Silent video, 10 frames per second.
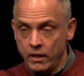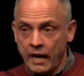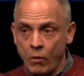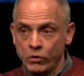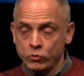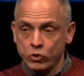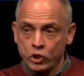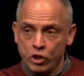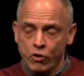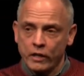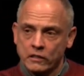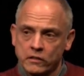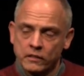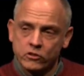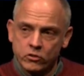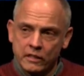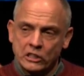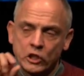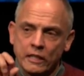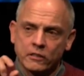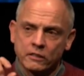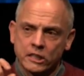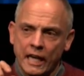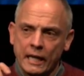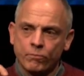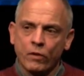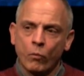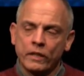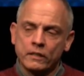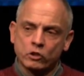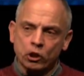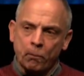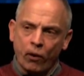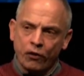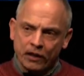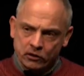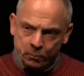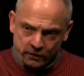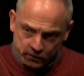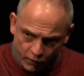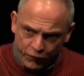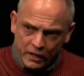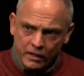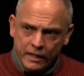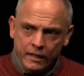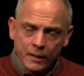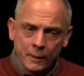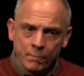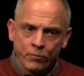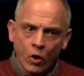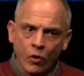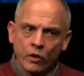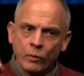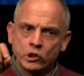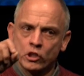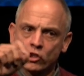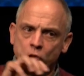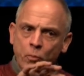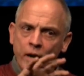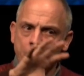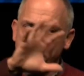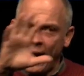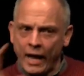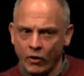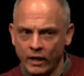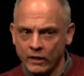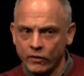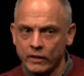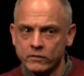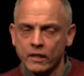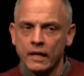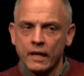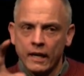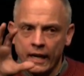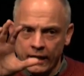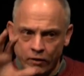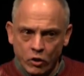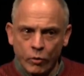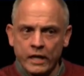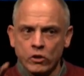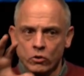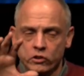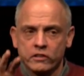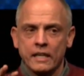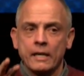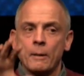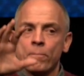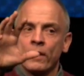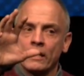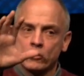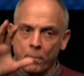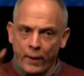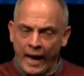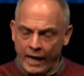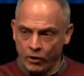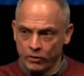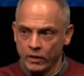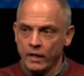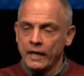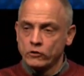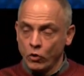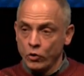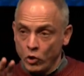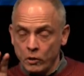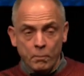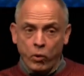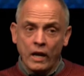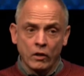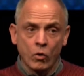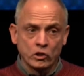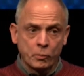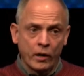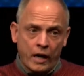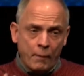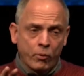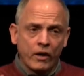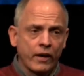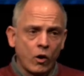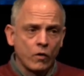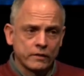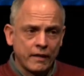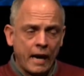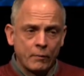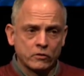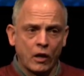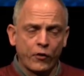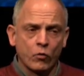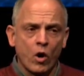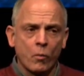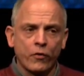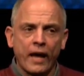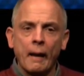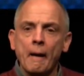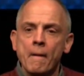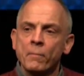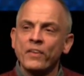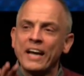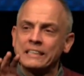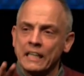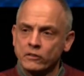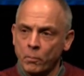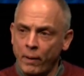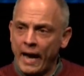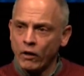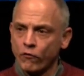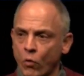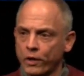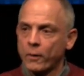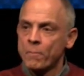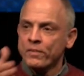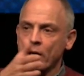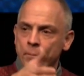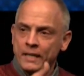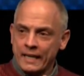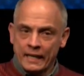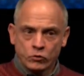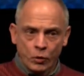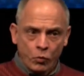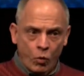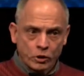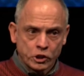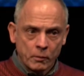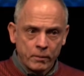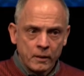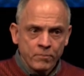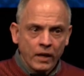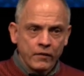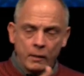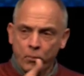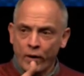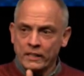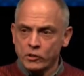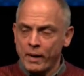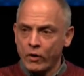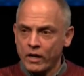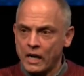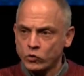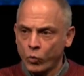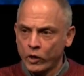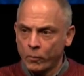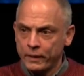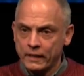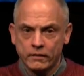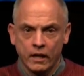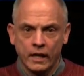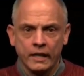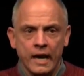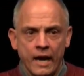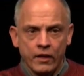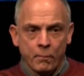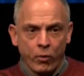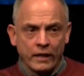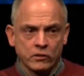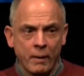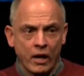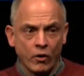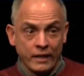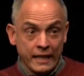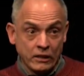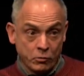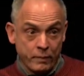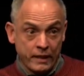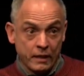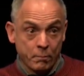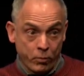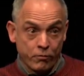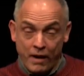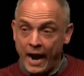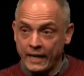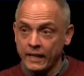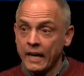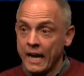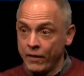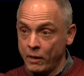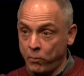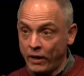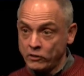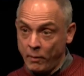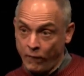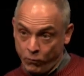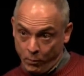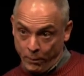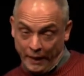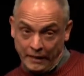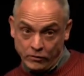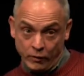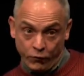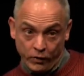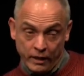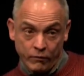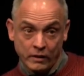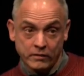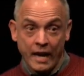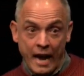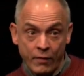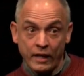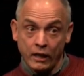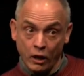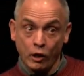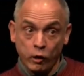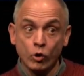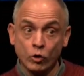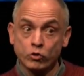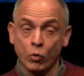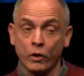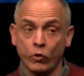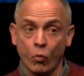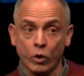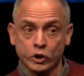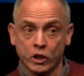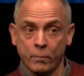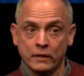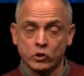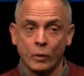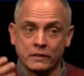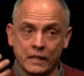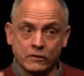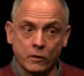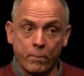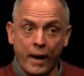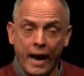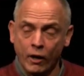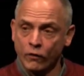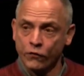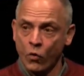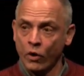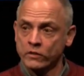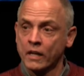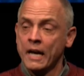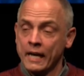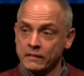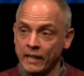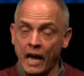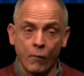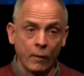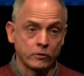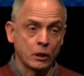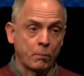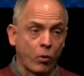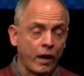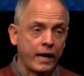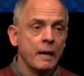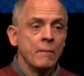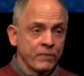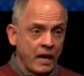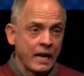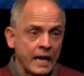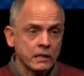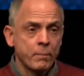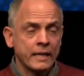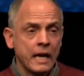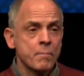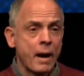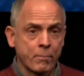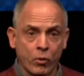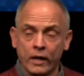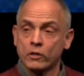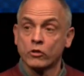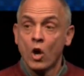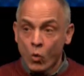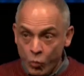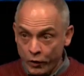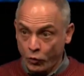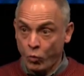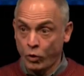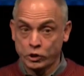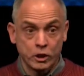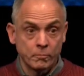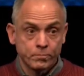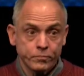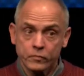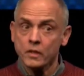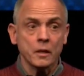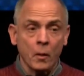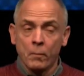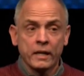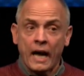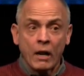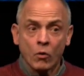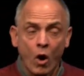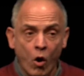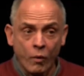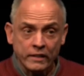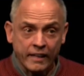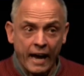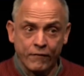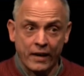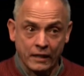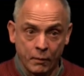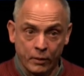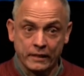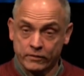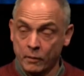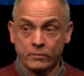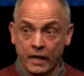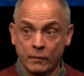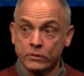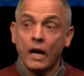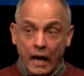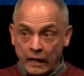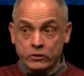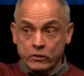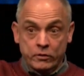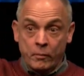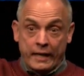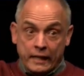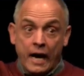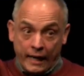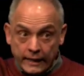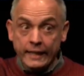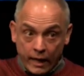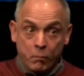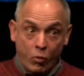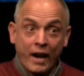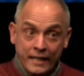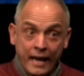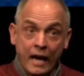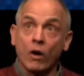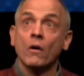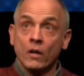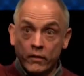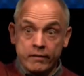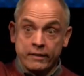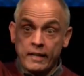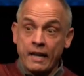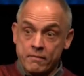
I was curious, is Jesus saying that we should pray this specifically, or that we should just pray a pattern like this? And in the Greek, you'll see that it's a pattern. And so you can pray the Lord's Prayer. I pray that all the time. There's nothing wrong with that. But that sets a pattern for you. It begins with worship, and then it prays about God's will being done, and then it prays about our needs being provided, and then it prays about repentance and forgiveness, and then it concludes with worship. And so it sets the pattern for us as to how we should pray. Now, I like to begin my prayers with worship, but I don't always have that liberty. Sometimes I just am like, "God, I need help right now." And